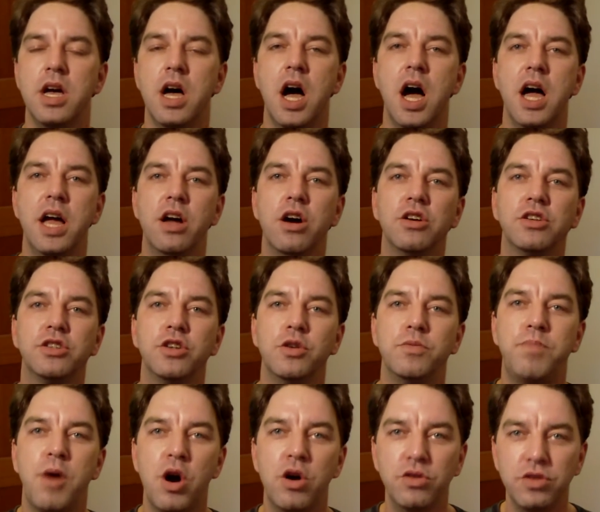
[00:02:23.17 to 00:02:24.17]
I also
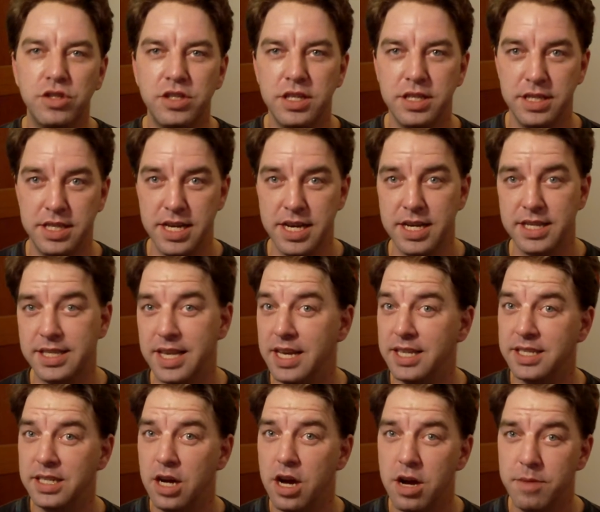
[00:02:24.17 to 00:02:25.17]
posted this
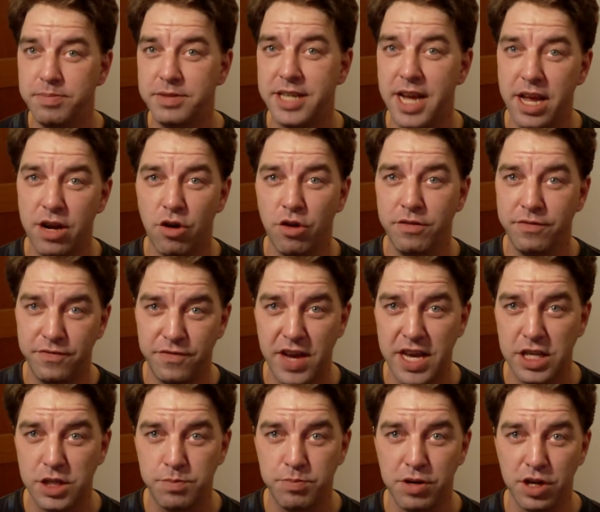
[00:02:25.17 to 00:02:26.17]
as an update on
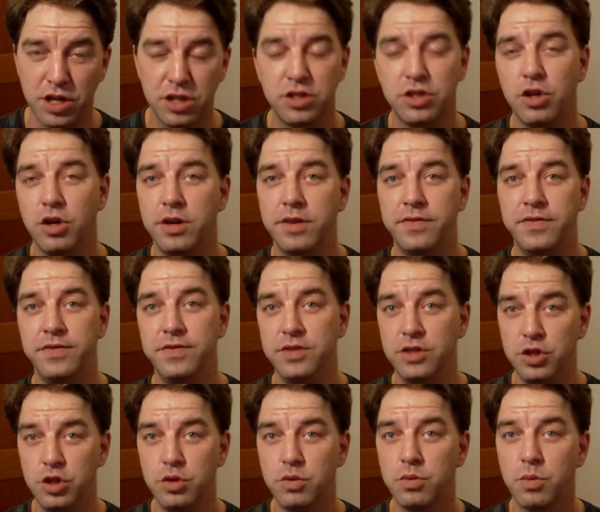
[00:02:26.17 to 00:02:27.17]
Facebook, so if
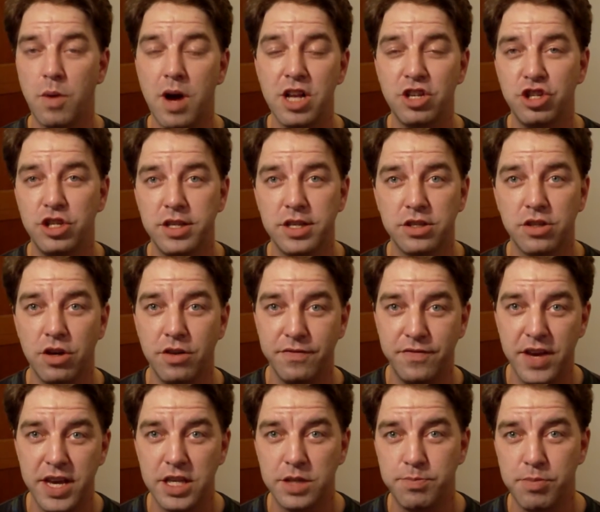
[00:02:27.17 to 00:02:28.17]
you're watching this on
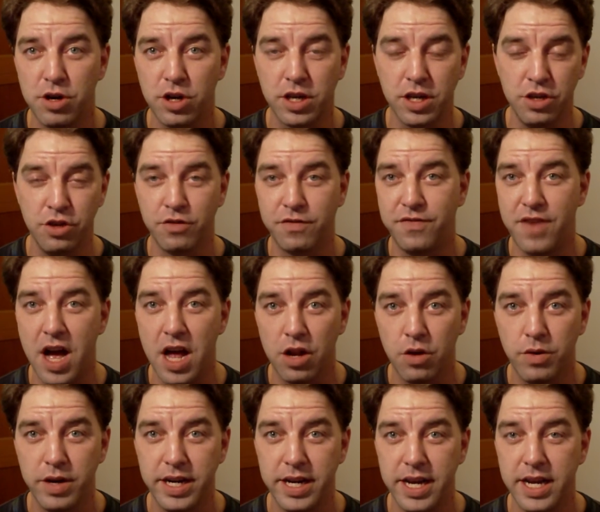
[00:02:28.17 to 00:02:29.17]
Facebook and you're
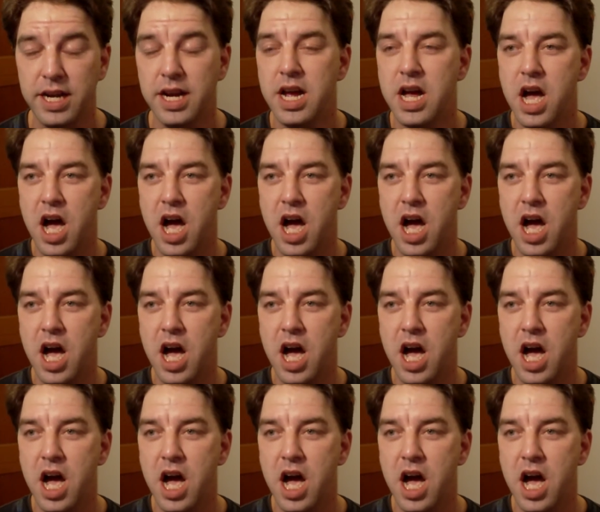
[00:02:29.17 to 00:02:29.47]
following it,